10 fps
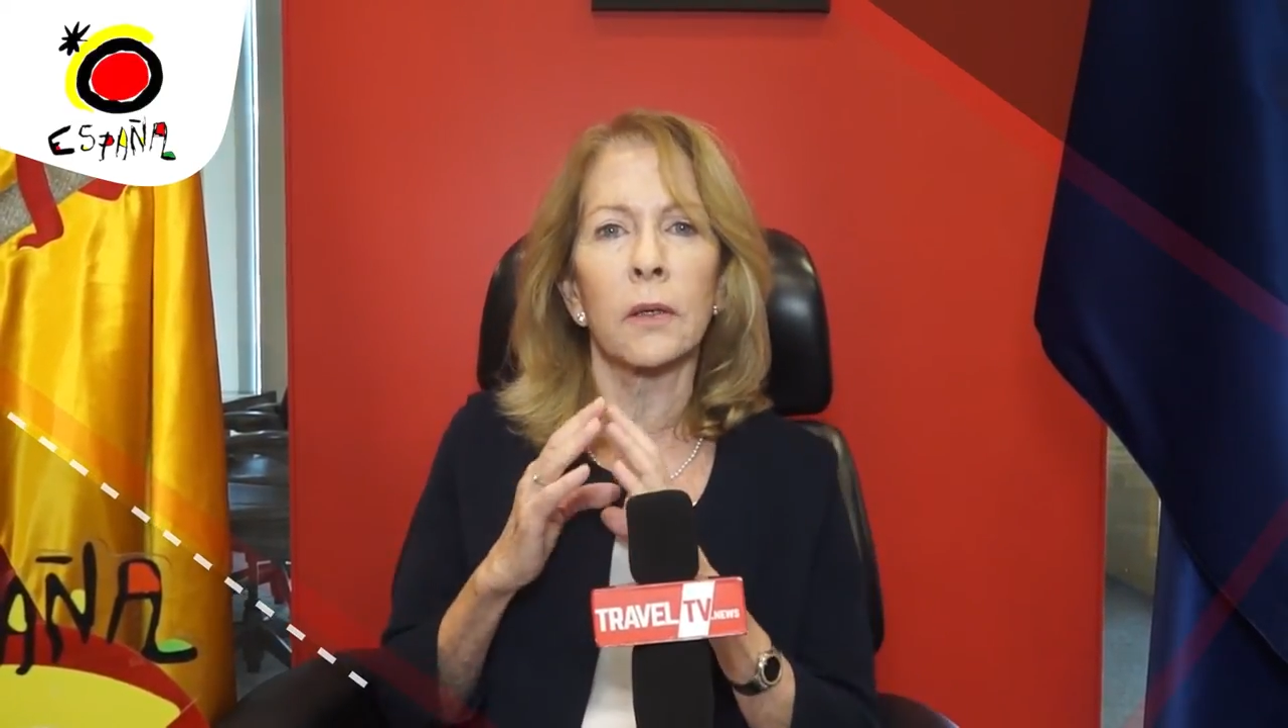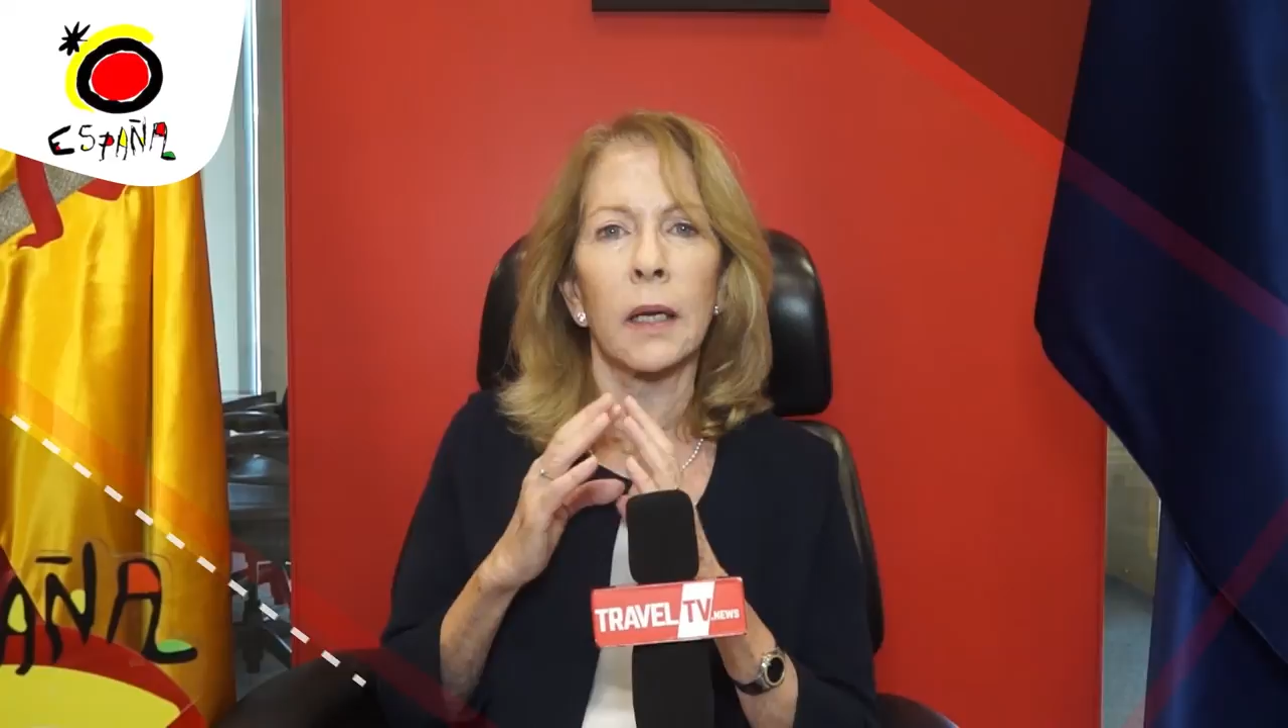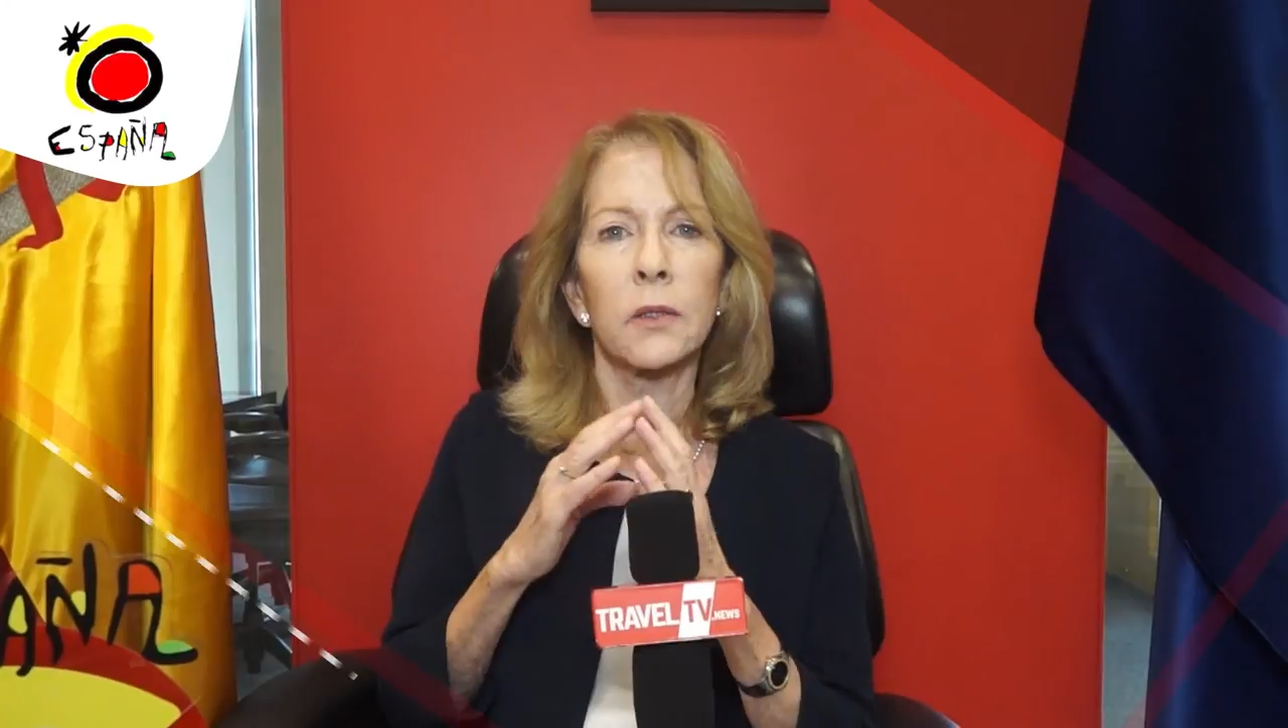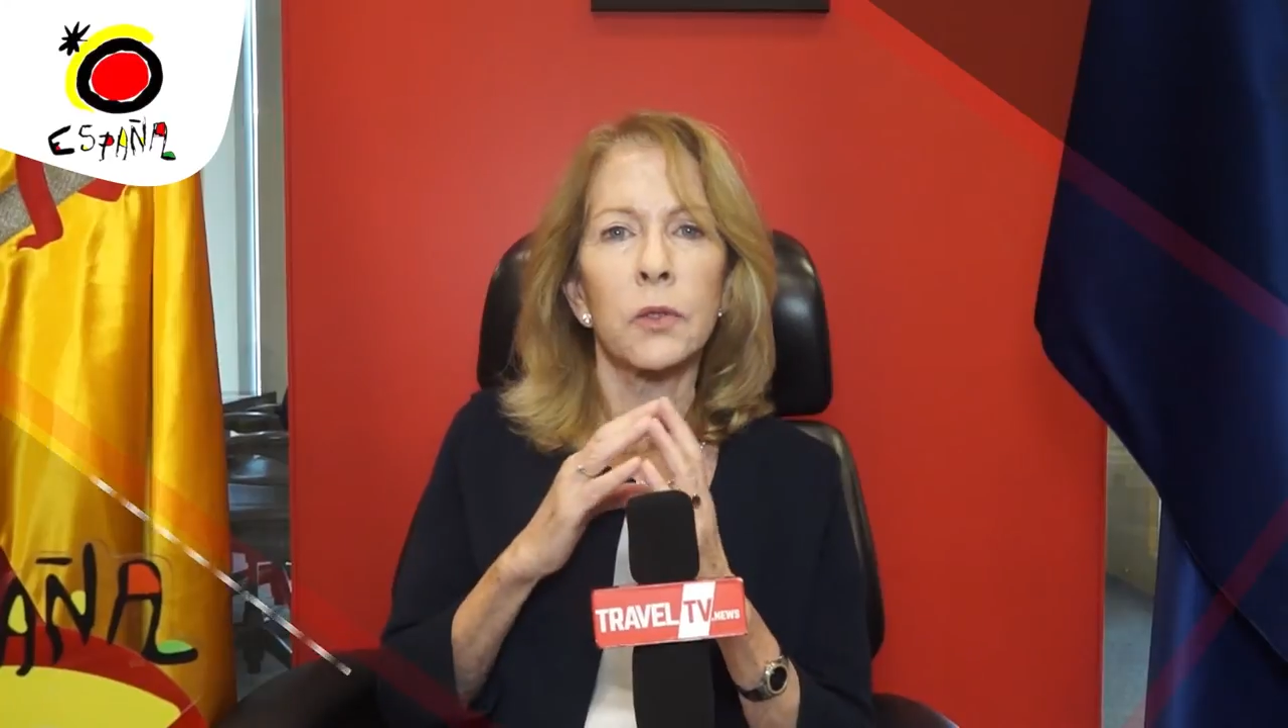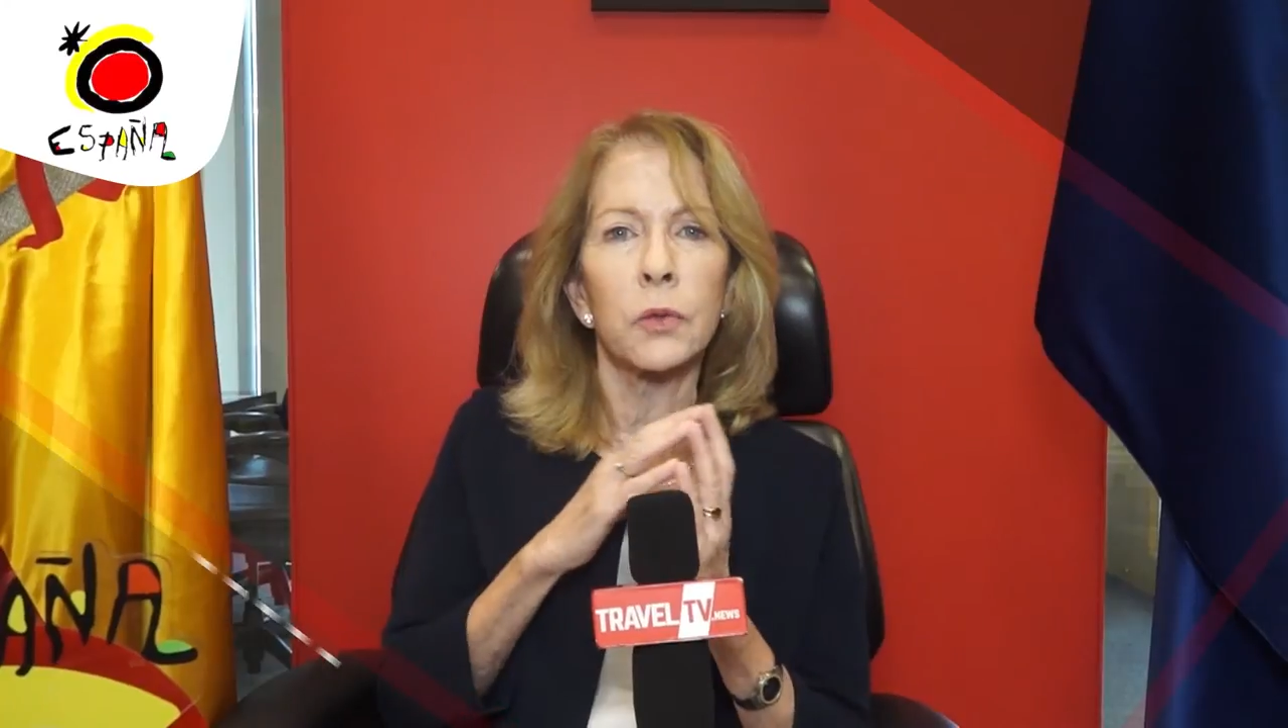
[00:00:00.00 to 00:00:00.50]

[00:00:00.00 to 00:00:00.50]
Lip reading: on a